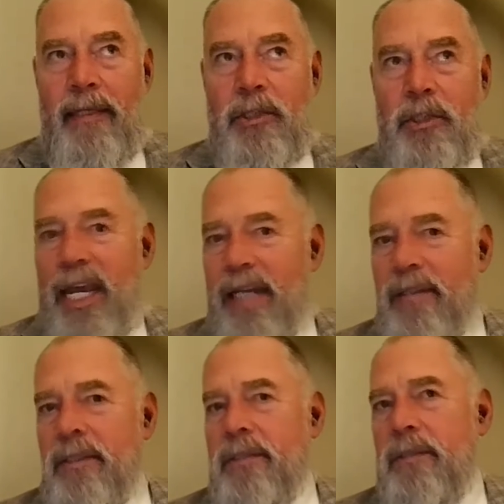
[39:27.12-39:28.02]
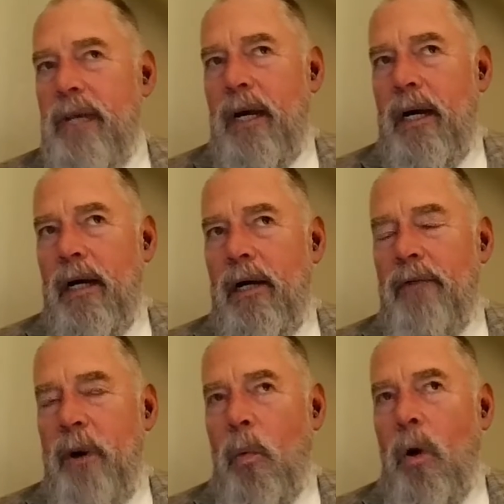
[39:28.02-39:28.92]
the chances
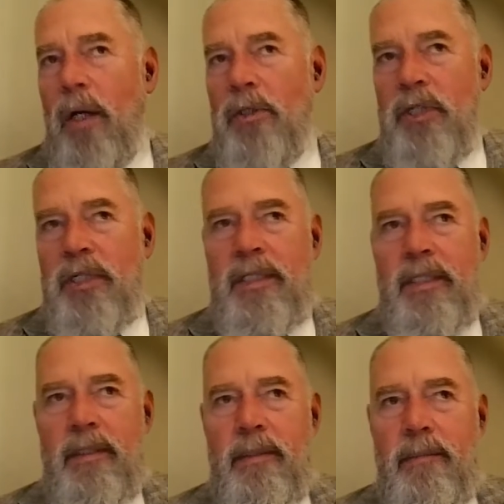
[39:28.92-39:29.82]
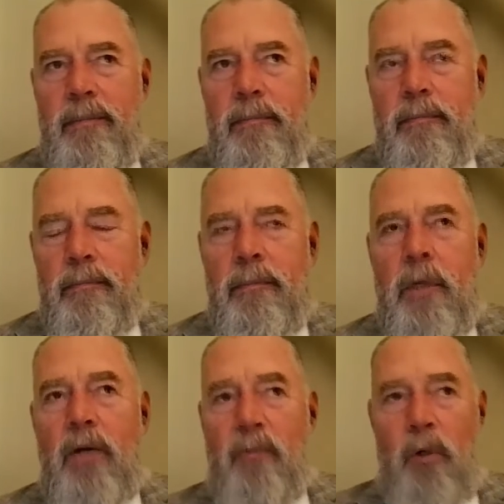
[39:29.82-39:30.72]
of a Washington
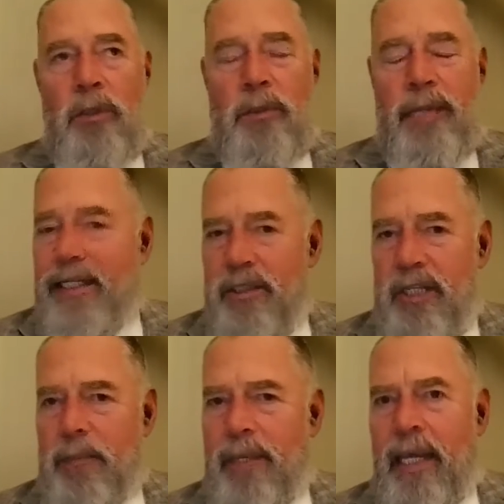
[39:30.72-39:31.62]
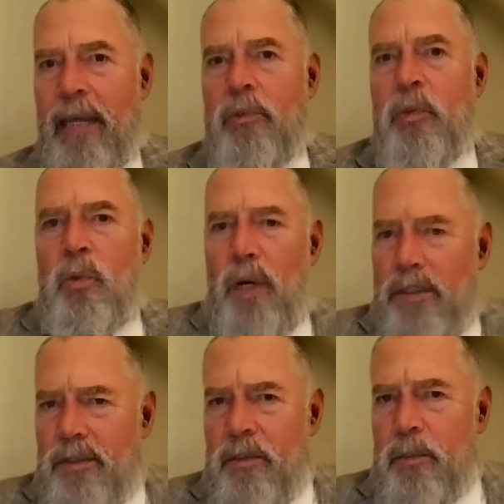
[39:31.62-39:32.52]
law enforcement agency being able to
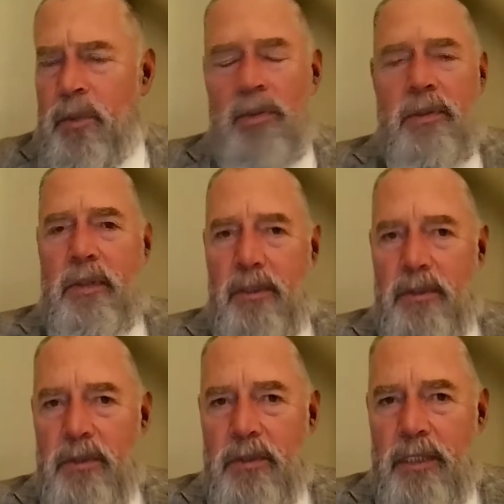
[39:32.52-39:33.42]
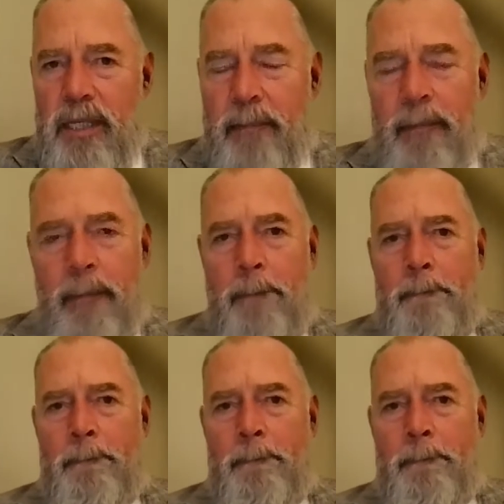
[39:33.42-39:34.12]
arrest this person are slim.